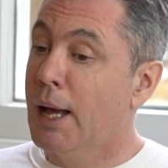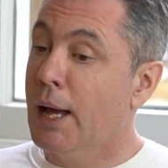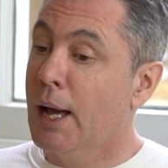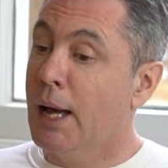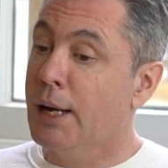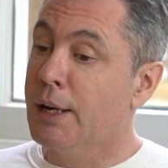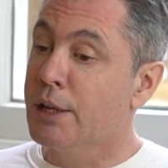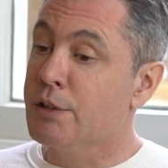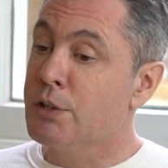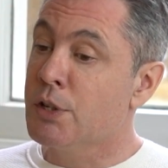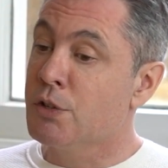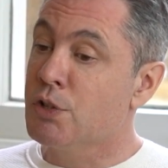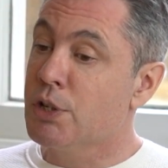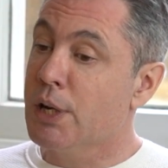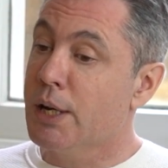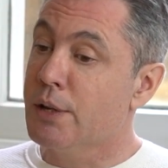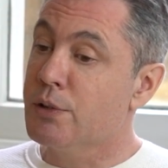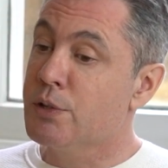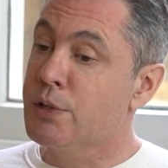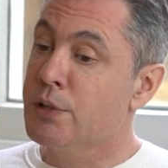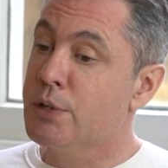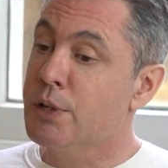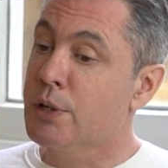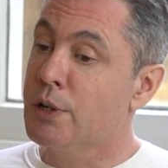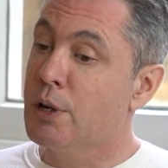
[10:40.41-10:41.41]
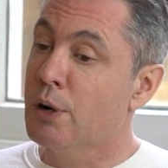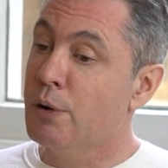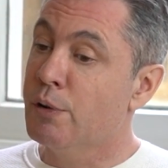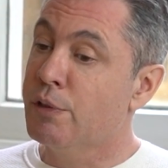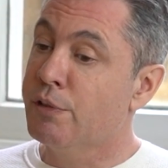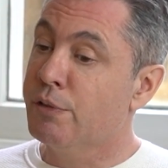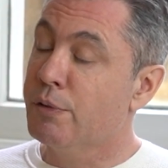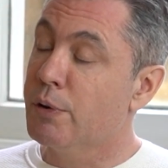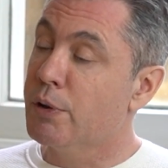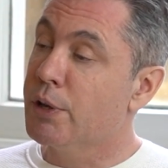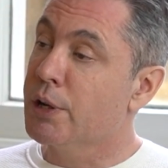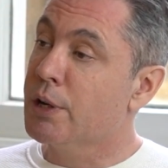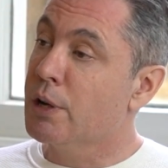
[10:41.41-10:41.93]
And it's a chance to go
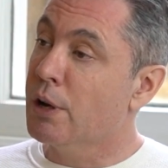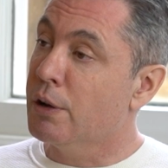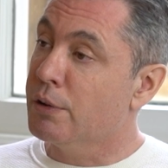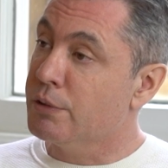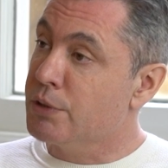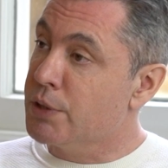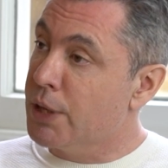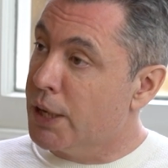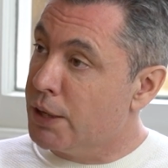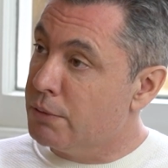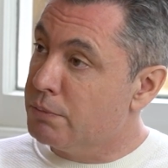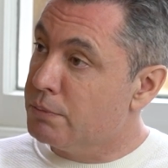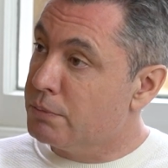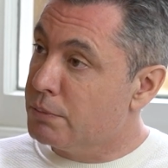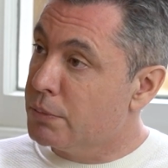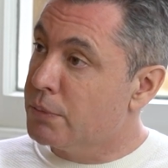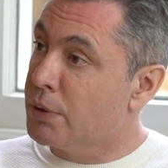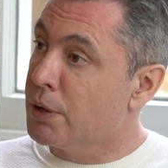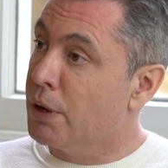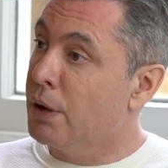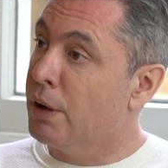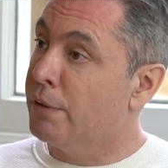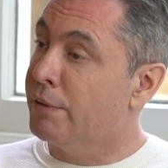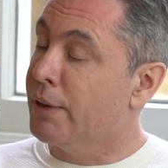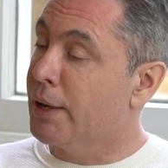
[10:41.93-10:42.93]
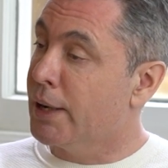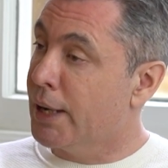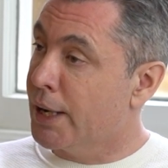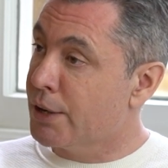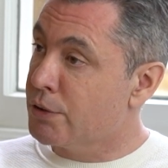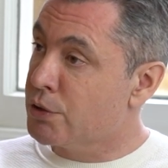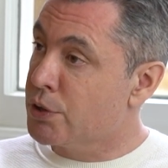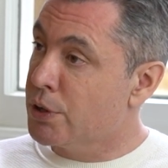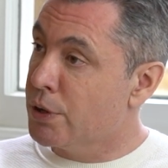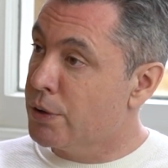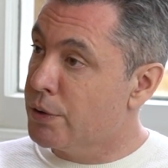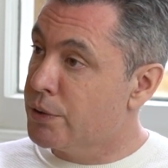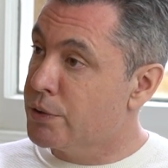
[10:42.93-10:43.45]
through the content of the
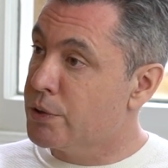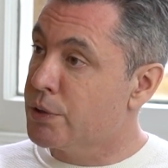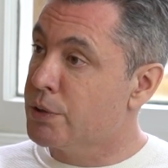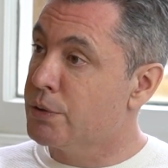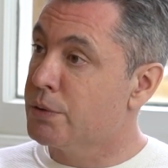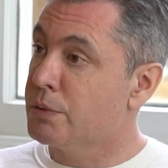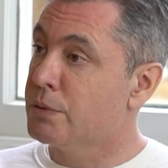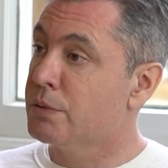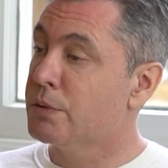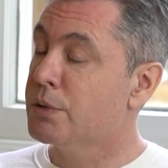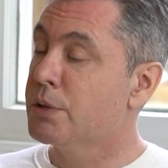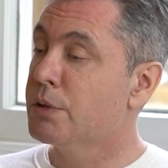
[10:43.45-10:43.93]
lectures,